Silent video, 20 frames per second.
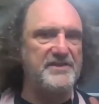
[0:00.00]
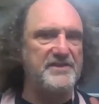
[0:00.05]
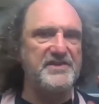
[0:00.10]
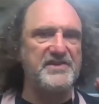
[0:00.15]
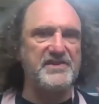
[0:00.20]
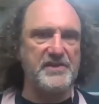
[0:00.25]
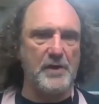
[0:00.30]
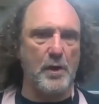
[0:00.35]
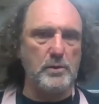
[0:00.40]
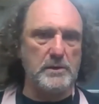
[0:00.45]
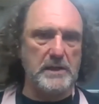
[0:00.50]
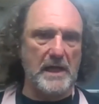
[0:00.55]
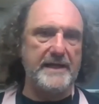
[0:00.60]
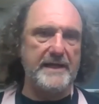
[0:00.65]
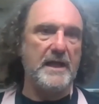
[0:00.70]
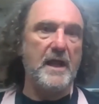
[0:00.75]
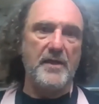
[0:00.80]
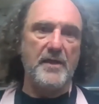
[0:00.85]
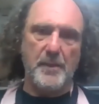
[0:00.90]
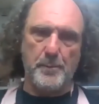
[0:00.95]
It's so
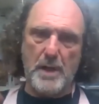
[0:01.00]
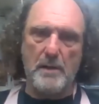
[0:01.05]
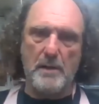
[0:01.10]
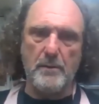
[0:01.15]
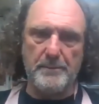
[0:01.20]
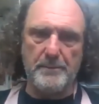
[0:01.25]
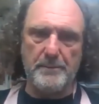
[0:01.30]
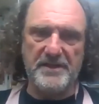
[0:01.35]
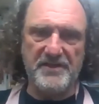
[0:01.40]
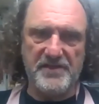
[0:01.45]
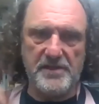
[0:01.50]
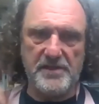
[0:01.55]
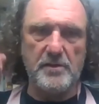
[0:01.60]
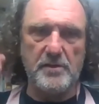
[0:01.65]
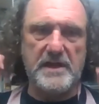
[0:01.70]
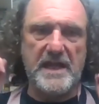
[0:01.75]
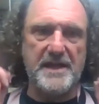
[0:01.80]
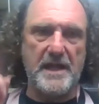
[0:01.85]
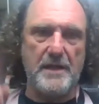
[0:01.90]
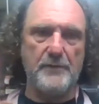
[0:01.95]
light. The problem is you
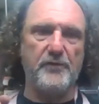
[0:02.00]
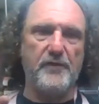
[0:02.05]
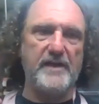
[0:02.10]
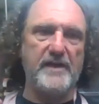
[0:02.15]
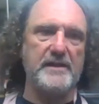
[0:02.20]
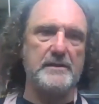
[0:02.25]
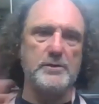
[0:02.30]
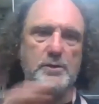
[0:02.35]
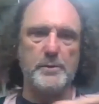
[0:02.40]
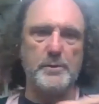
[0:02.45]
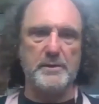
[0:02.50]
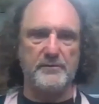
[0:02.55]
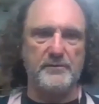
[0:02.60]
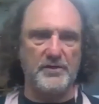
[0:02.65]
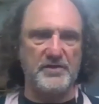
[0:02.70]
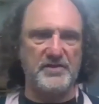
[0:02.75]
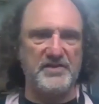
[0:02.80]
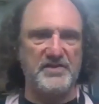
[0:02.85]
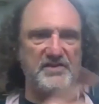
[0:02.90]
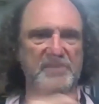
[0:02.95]
cannot fight aluminum
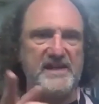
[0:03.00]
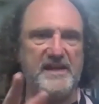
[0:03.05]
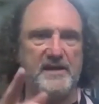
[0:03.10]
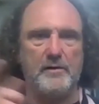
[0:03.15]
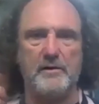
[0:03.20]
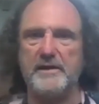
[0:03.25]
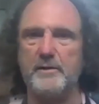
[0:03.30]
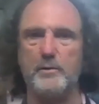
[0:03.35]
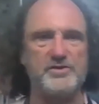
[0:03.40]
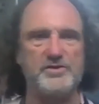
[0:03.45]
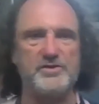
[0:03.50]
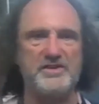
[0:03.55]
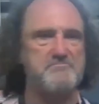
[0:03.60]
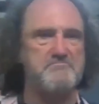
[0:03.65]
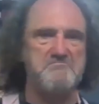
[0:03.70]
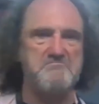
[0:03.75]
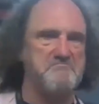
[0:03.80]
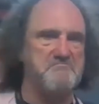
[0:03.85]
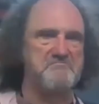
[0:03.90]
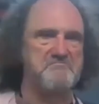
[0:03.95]
versus steel. They will just
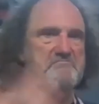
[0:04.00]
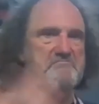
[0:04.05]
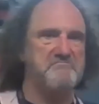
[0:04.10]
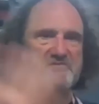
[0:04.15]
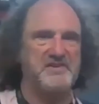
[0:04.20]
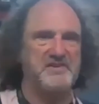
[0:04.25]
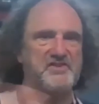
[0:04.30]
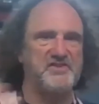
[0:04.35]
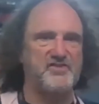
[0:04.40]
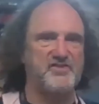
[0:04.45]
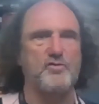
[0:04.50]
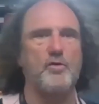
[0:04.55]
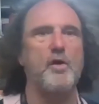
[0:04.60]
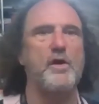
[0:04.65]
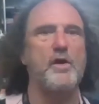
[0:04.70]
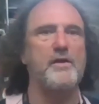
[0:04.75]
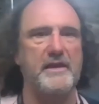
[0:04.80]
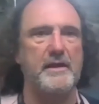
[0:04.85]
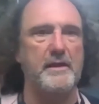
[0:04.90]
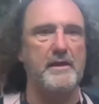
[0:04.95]

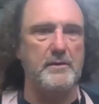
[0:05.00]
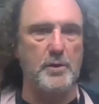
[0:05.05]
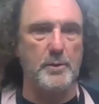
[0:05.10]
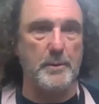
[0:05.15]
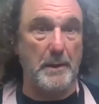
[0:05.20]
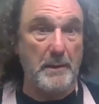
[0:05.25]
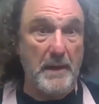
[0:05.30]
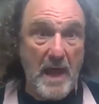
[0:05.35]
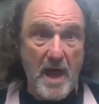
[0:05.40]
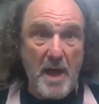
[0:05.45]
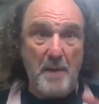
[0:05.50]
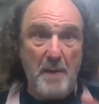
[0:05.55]
destroy the aluminum.